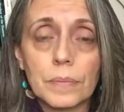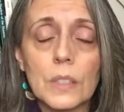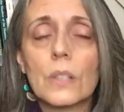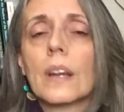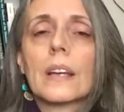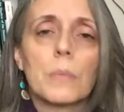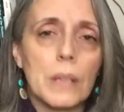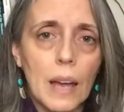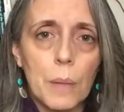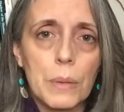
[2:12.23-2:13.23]
so that I can
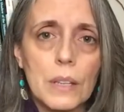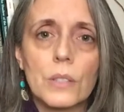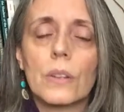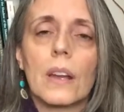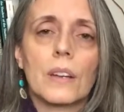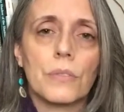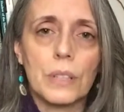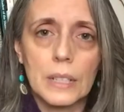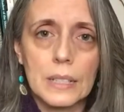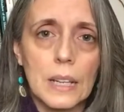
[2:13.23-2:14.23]
be happy, so that I can
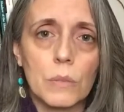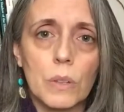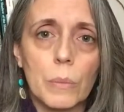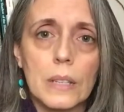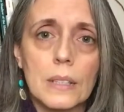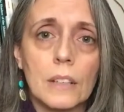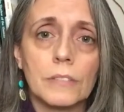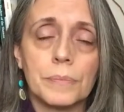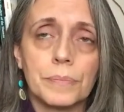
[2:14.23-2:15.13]
feel content with myself.